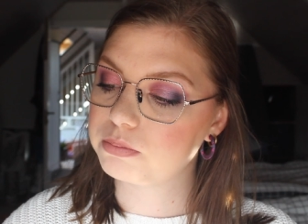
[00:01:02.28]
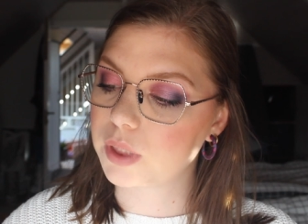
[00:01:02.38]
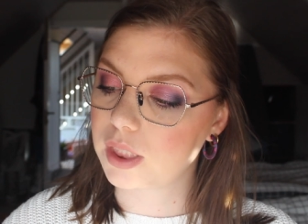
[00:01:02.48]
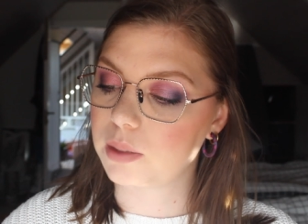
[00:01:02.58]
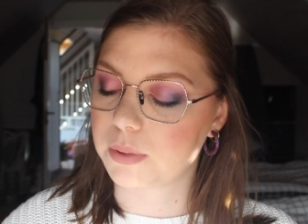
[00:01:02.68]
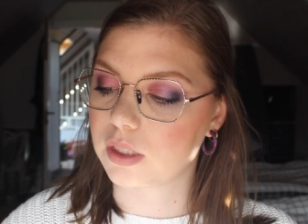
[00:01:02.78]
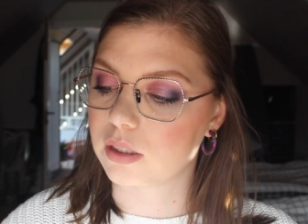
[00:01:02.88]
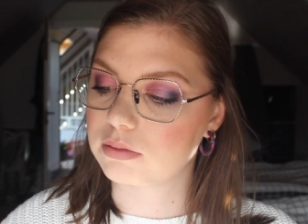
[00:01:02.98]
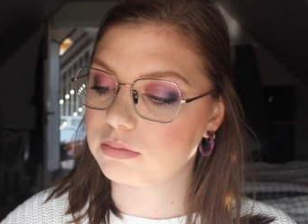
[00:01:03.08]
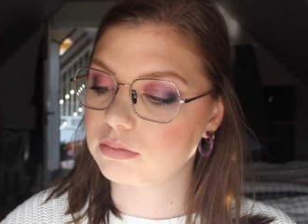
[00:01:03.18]
Body
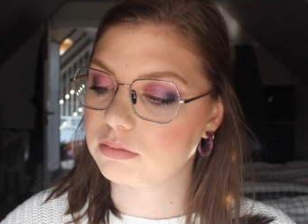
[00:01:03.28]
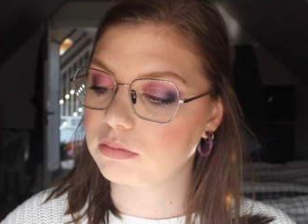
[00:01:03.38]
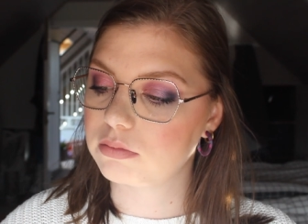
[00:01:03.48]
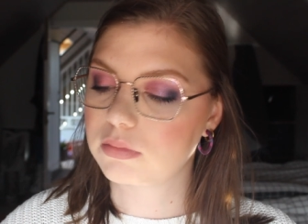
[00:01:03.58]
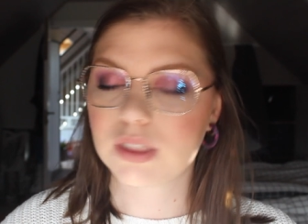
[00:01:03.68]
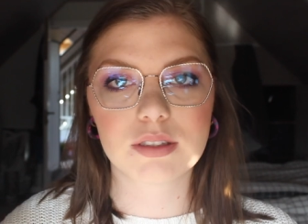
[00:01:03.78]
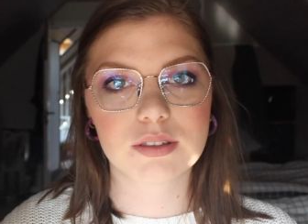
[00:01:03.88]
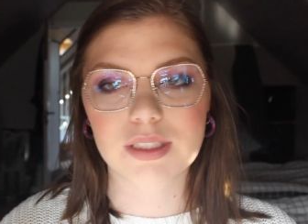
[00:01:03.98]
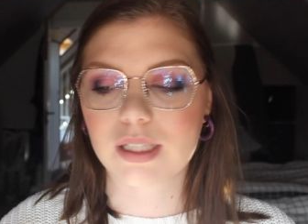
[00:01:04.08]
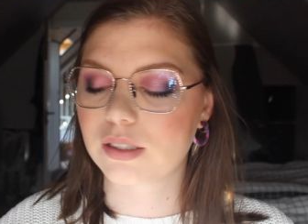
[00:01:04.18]
Butter.
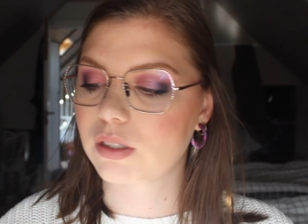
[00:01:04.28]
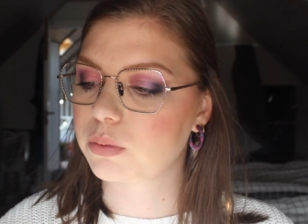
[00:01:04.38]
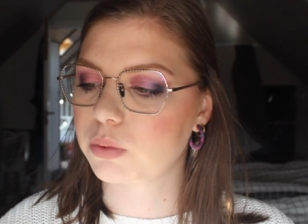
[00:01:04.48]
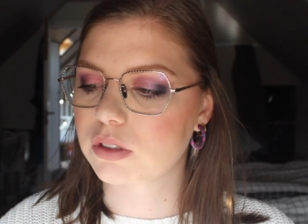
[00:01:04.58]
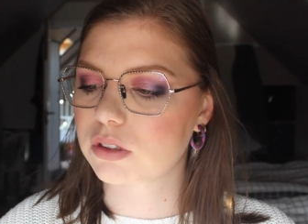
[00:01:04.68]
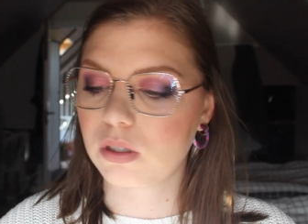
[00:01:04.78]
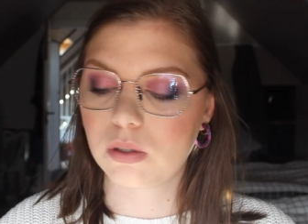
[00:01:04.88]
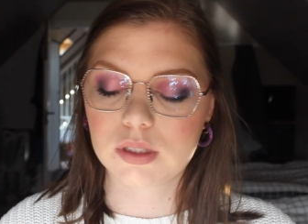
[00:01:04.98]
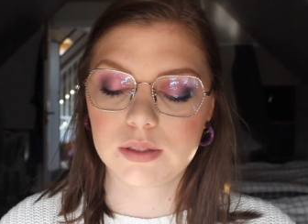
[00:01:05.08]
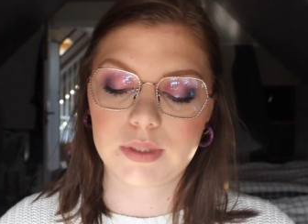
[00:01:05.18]
Is that, is that what it's
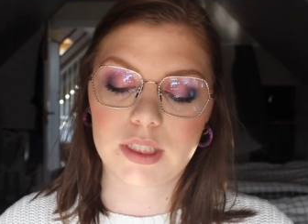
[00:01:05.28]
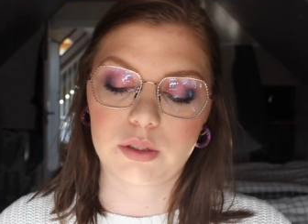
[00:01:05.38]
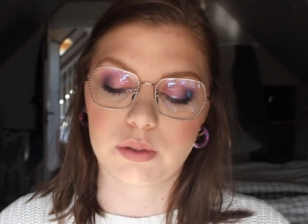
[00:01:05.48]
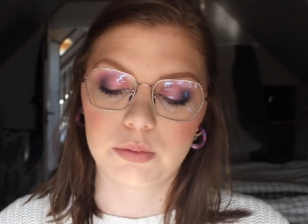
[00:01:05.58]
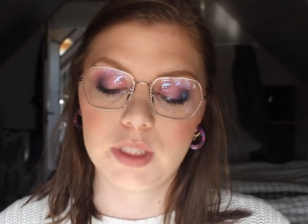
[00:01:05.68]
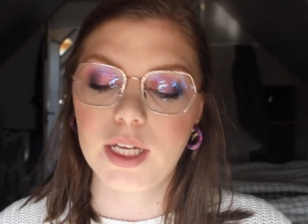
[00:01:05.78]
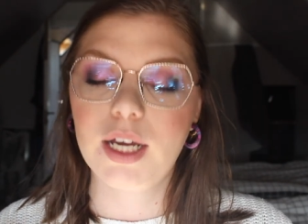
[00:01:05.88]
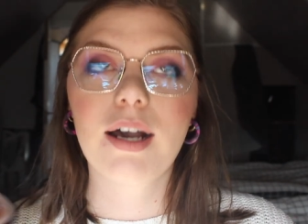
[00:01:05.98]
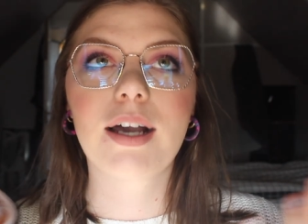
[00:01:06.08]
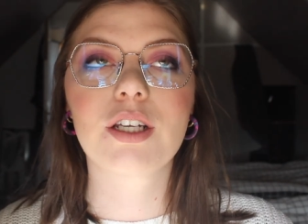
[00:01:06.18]
called? I don't know.
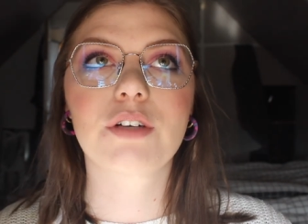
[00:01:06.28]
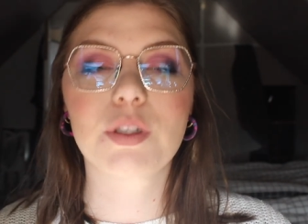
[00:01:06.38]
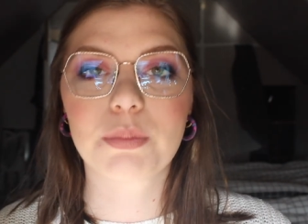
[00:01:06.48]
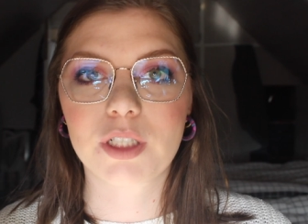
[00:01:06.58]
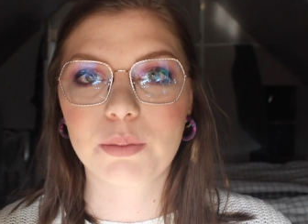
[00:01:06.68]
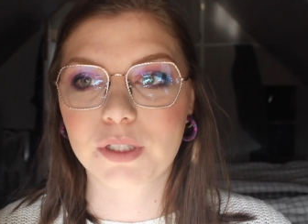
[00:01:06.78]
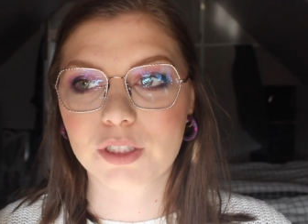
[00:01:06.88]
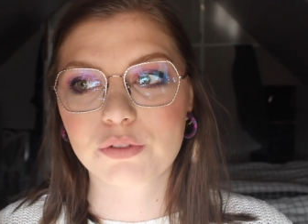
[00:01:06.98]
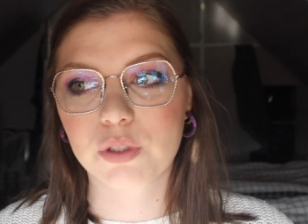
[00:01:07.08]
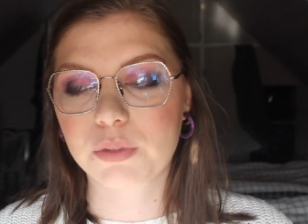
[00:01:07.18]
I love the body
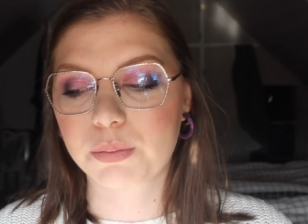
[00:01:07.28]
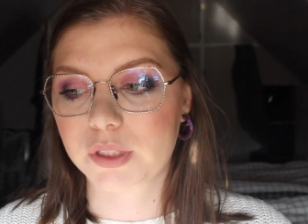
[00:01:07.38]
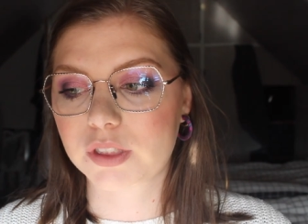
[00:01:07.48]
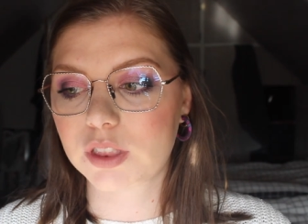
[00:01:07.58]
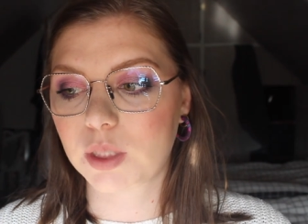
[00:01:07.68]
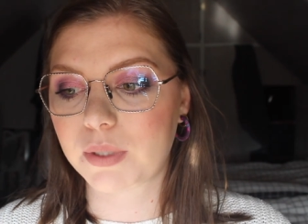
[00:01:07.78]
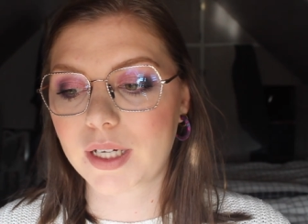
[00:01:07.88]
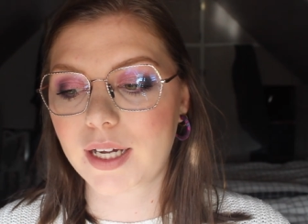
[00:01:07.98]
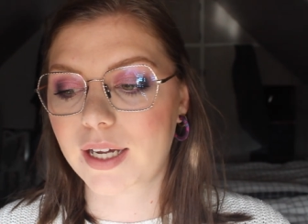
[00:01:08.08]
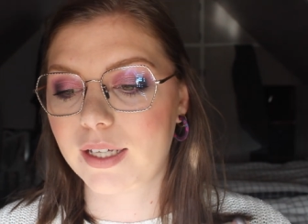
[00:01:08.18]
butters from the Body Shop,
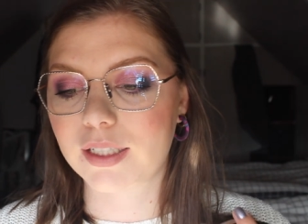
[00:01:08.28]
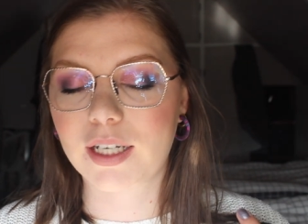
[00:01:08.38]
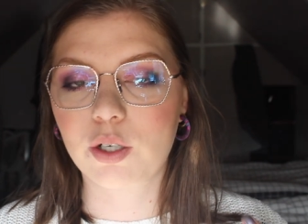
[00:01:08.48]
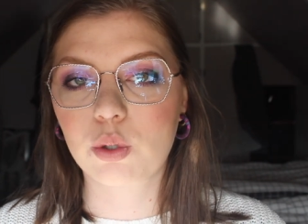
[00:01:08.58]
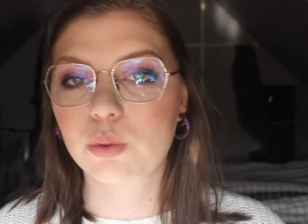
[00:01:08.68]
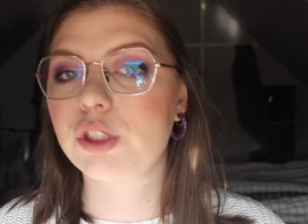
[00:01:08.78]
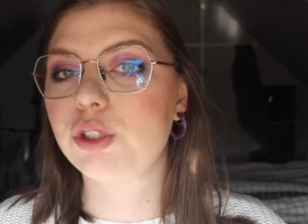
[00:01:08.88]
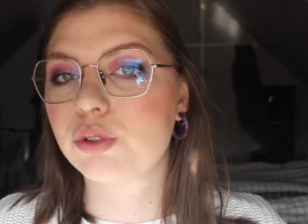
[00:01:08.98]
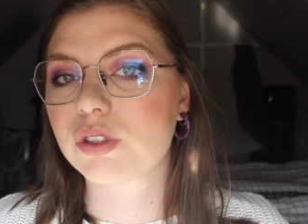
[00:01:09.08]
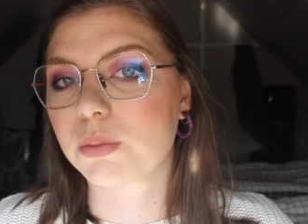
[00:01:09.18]
and I only
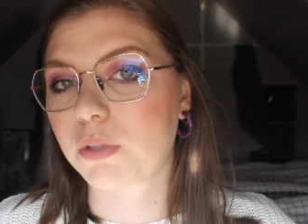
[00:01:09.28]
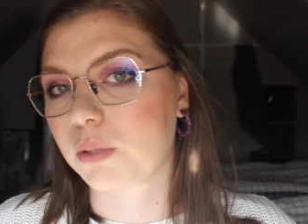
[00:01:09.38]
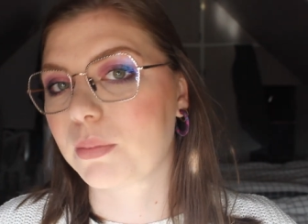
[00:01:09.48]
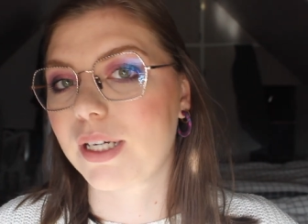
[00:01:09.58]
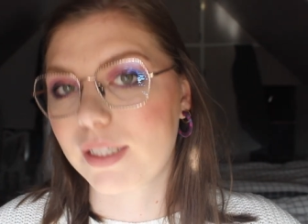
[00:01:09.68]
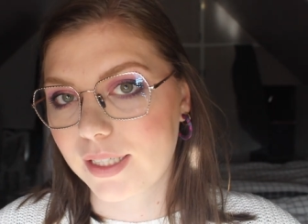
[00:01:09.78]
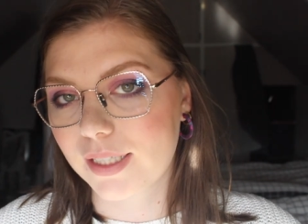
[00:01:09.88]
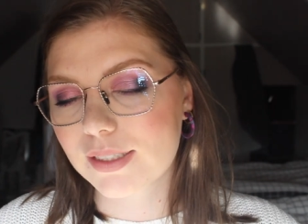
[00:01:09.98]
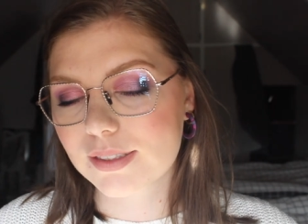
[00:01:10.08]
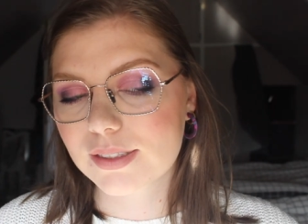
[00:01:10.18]
use them on my
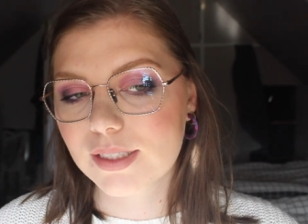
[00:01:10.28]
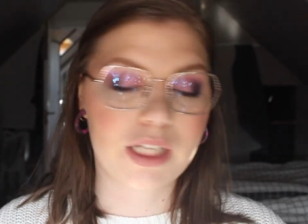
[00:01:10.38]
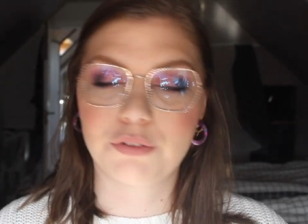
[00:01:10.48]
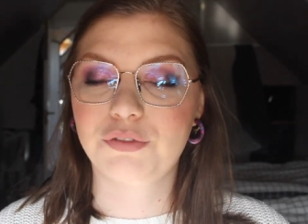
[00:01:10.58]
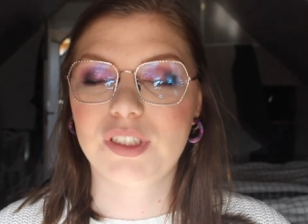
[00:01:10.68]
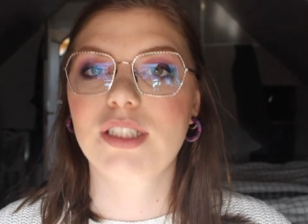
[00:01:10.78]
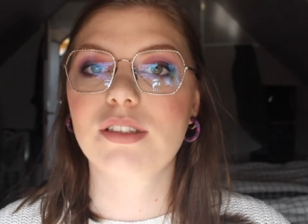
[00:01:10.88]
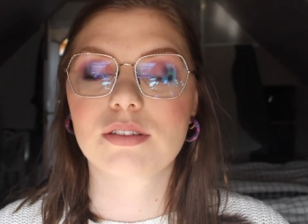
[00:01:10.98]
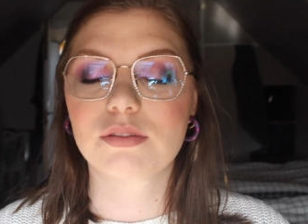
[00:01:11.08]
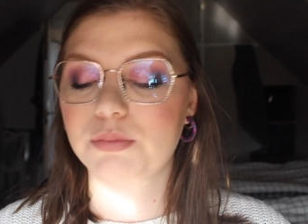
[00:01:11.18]
legs and
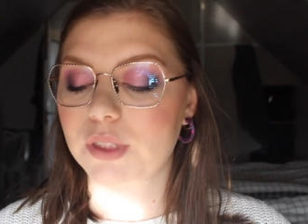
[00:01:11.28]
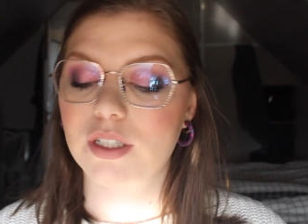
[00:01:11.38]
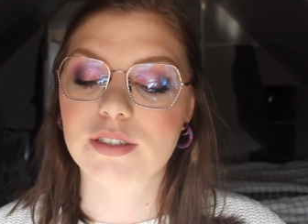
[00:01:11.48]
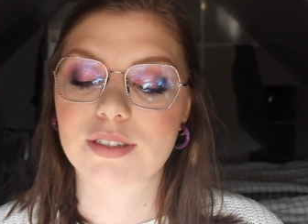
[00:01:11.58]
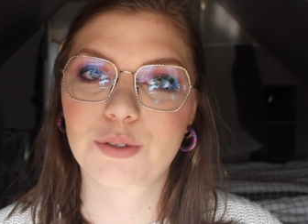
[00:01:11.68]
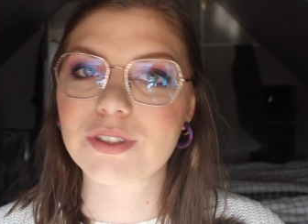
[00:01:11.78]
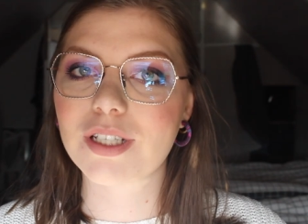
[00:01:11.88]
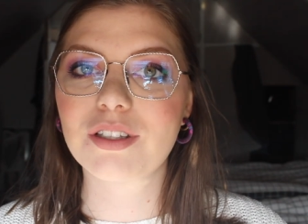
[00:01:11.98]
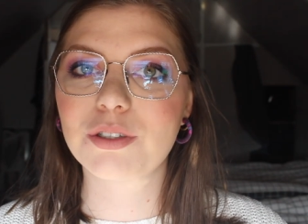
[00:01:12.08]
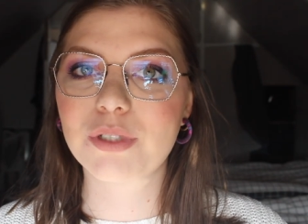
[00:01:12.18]
feet because those
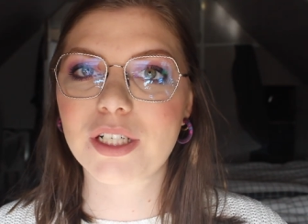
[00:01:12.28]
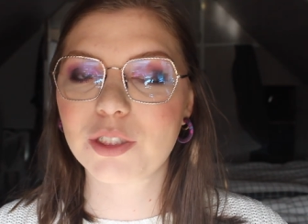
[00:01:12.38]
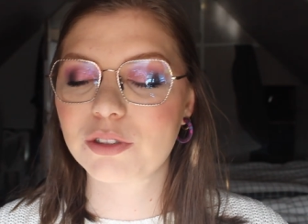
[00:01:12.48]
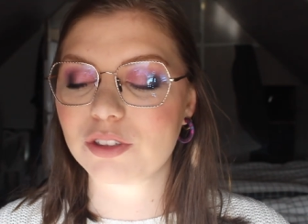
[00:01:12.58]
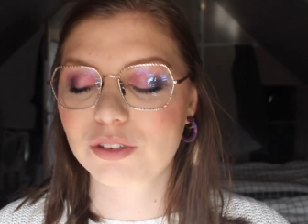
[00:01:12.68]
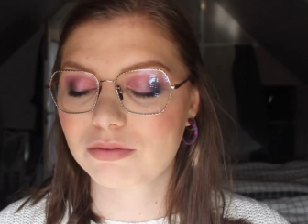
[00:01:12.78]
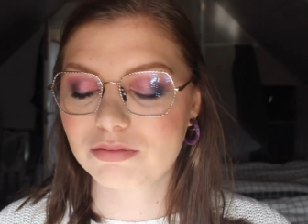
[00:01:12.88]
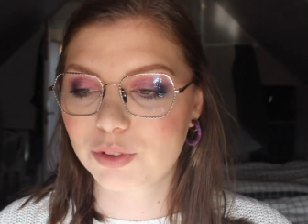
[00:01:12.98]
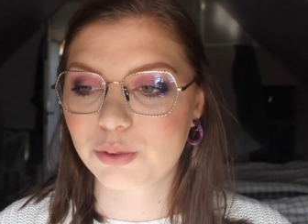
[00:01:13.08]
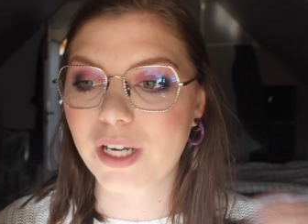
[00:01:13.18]
are the drying,
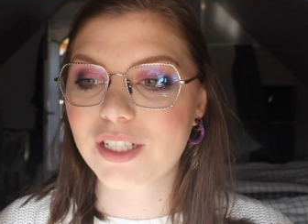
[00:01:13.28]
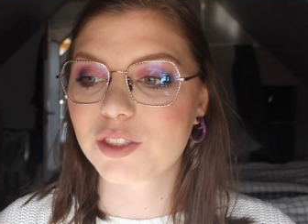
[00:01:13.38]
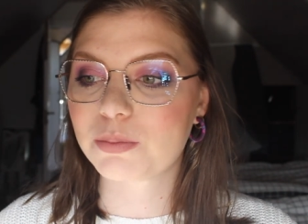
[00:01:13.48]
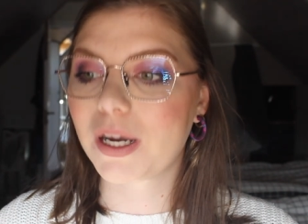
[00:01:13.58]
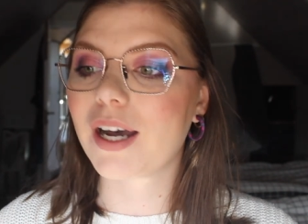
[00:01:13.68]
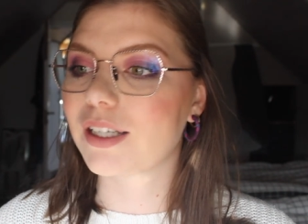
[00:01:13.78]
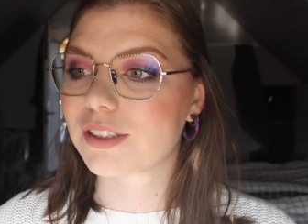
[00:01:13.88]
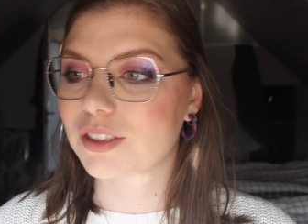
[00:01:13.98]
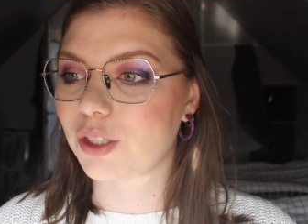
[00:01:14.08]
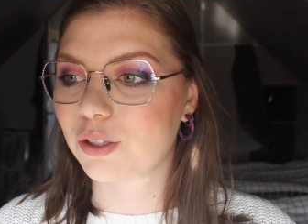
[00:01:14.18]
driest
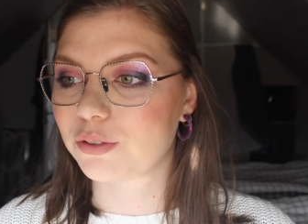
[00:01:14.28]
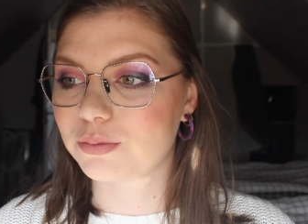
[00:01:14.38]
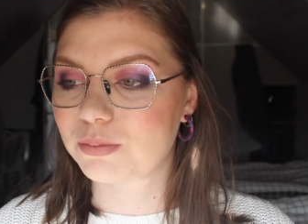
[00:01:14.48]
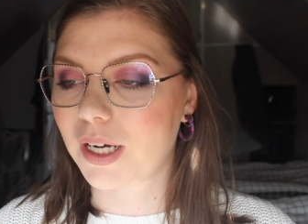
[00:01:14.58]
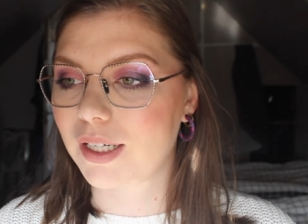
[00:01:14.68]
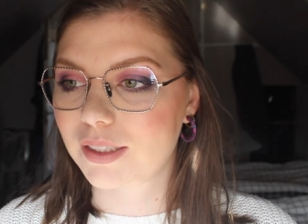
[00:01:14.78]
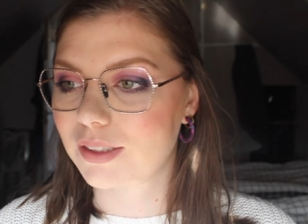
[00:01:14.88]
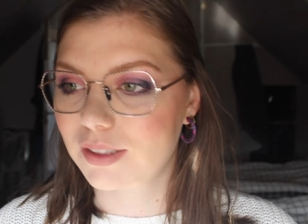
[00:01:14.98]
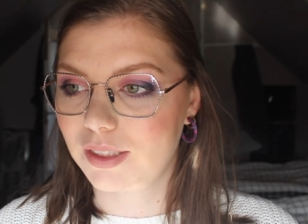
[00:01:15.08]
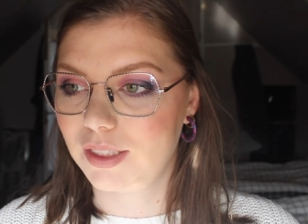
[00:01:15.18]
parts of my